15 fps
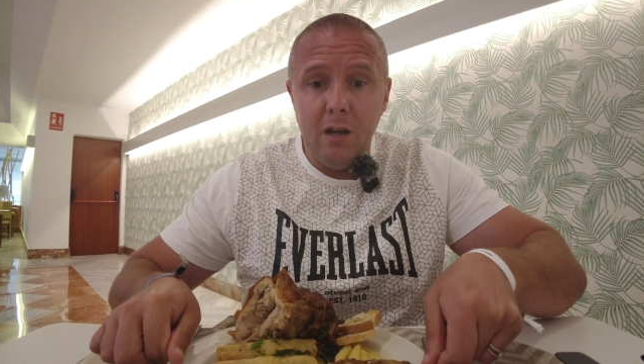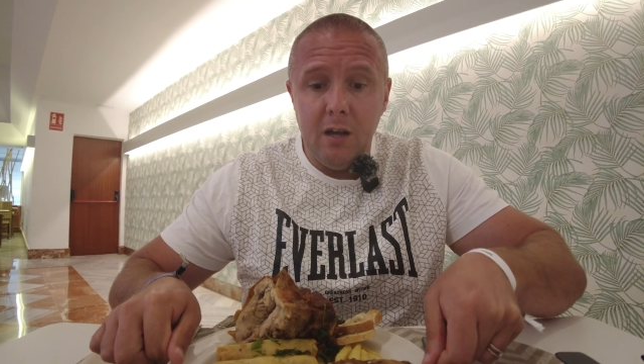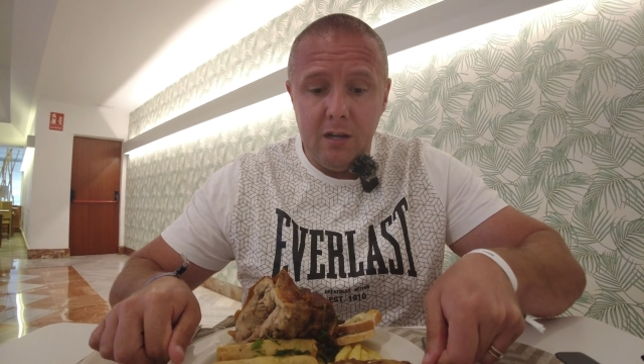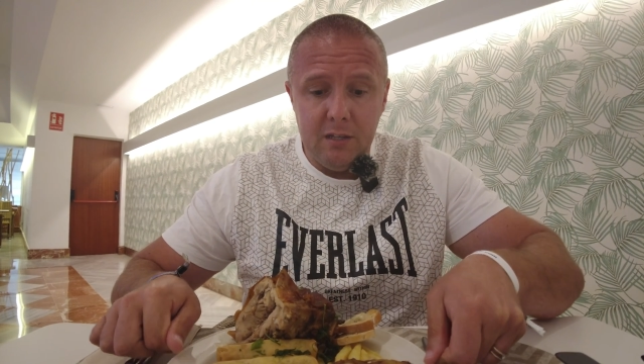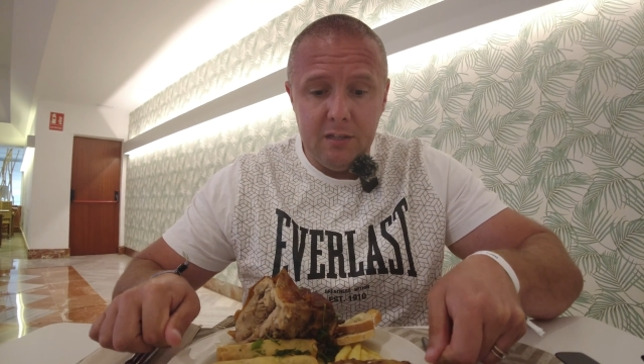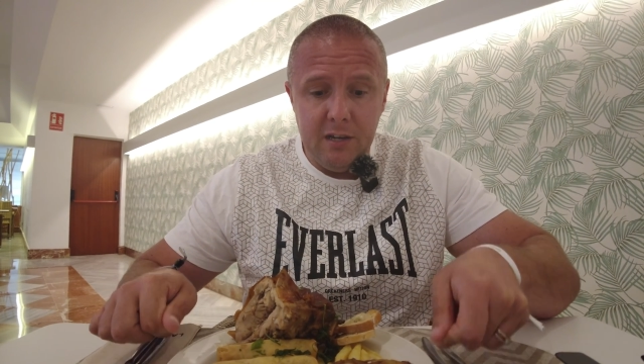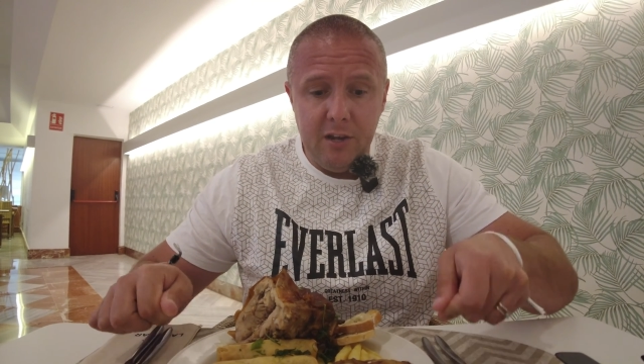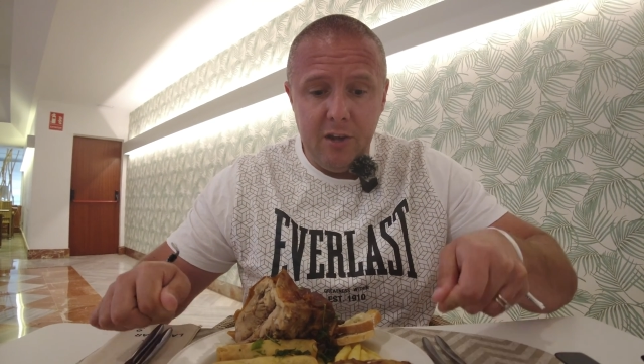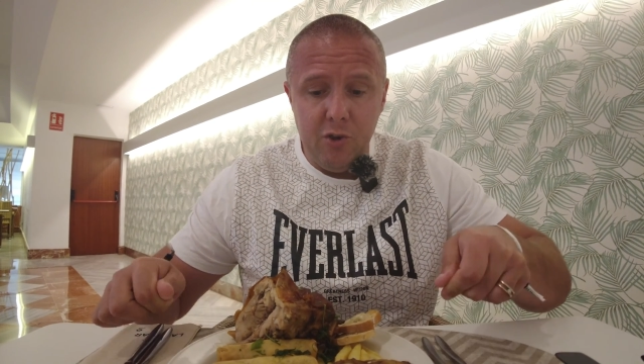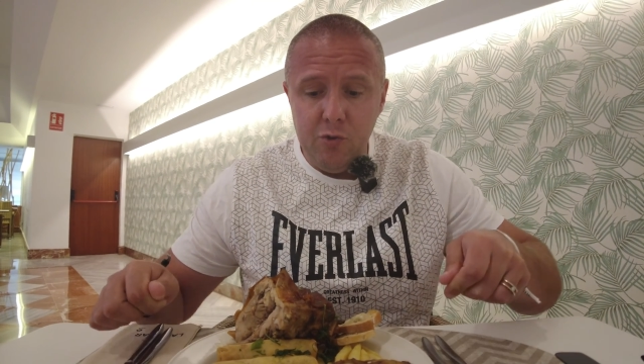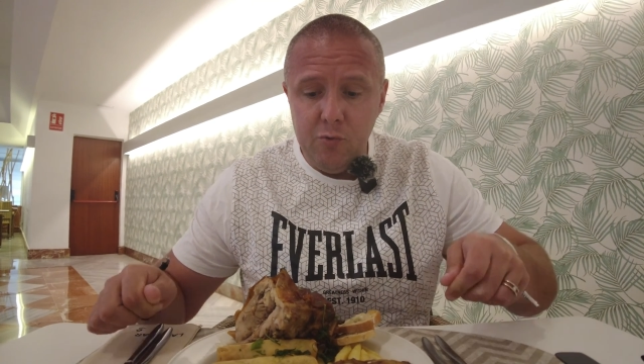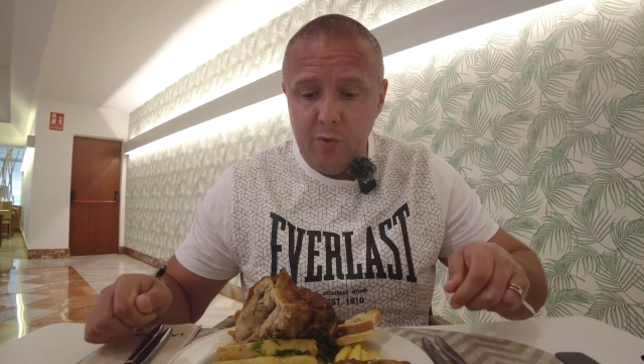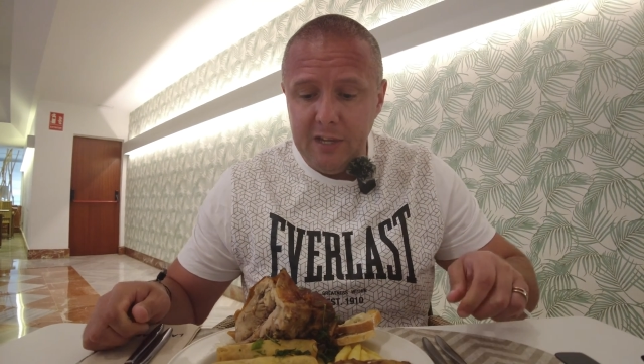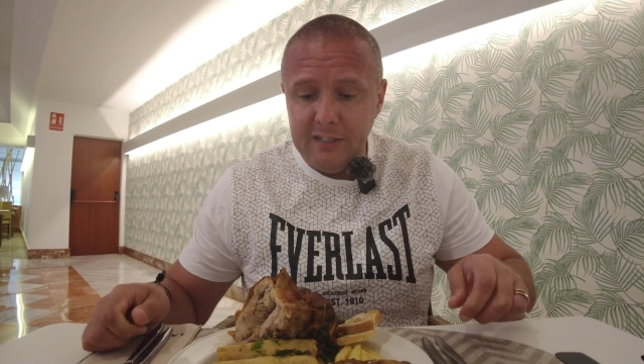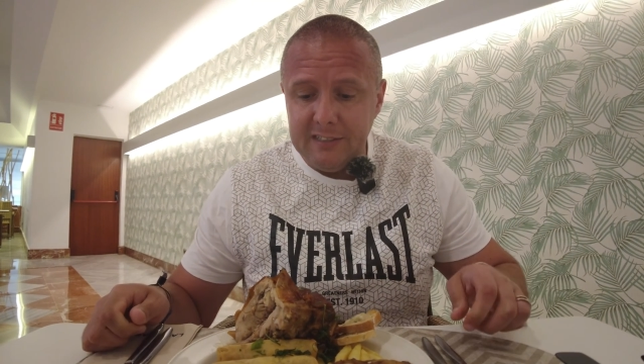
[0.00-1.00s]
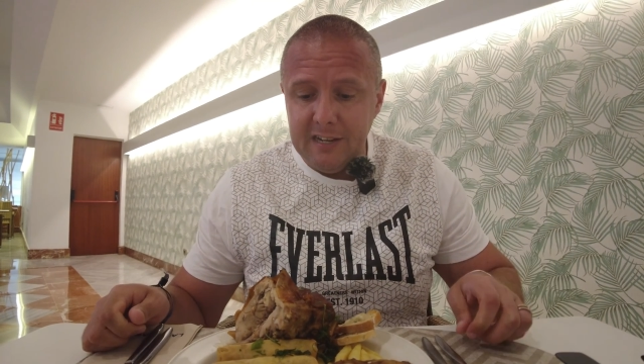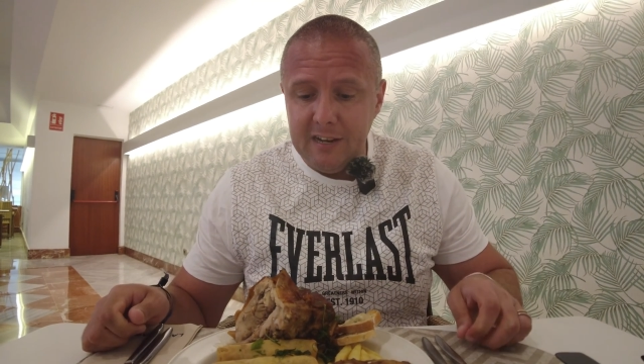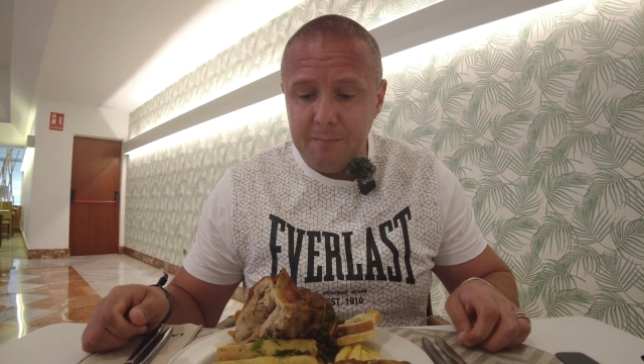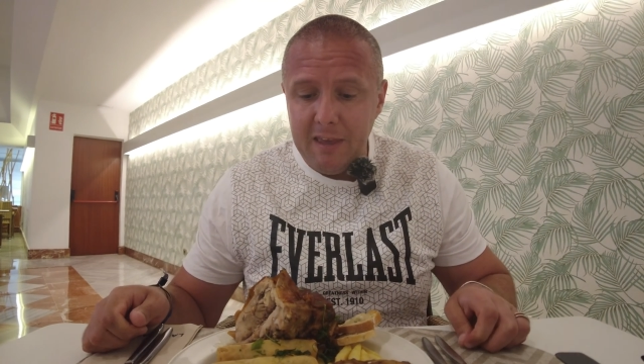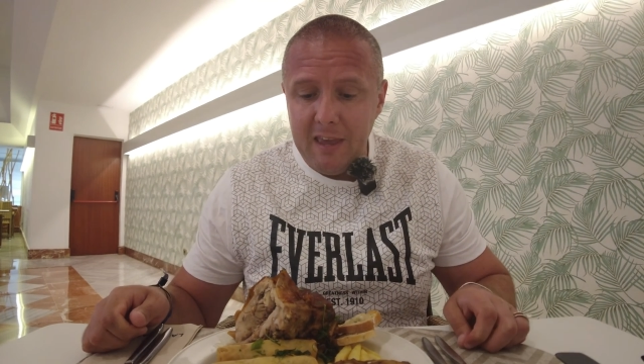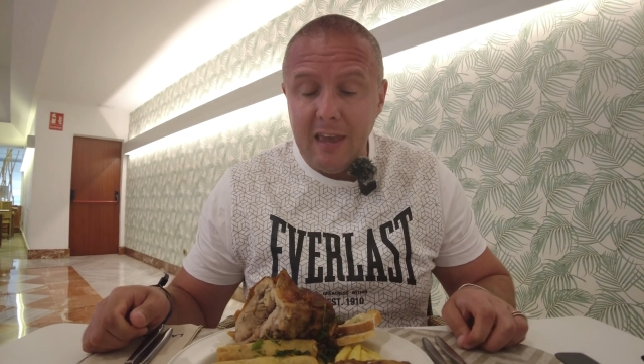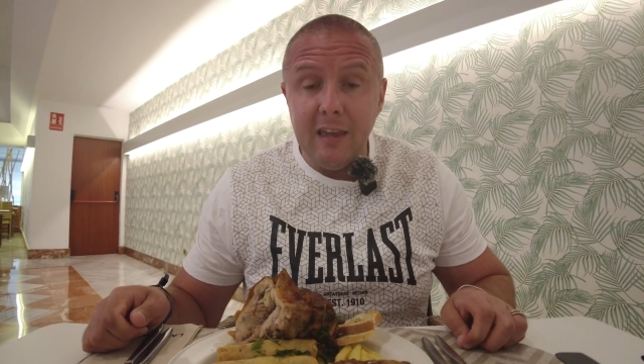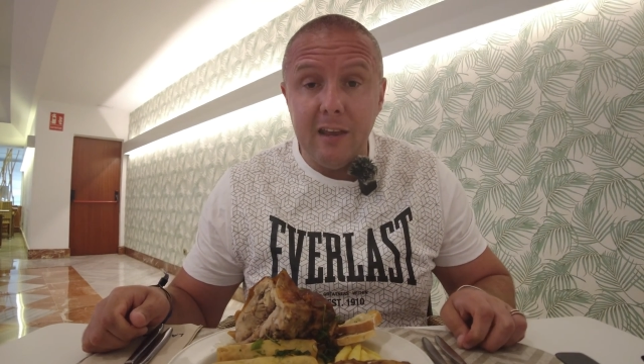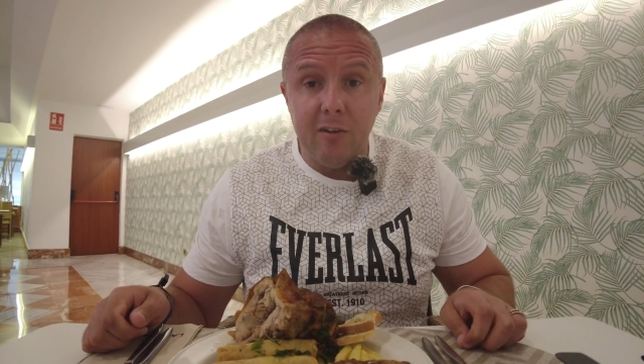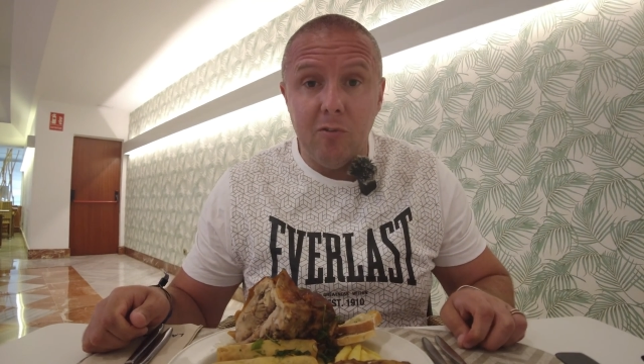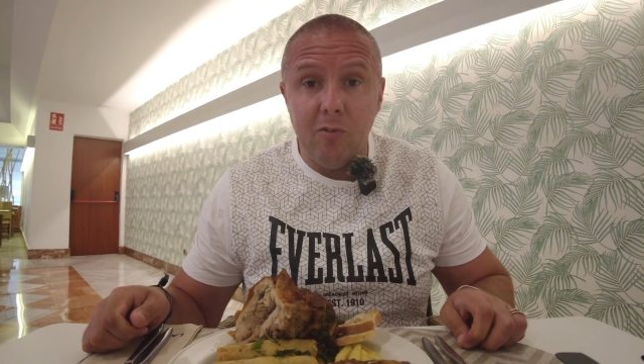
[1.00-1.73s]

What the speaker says: I don't know who is going to be eating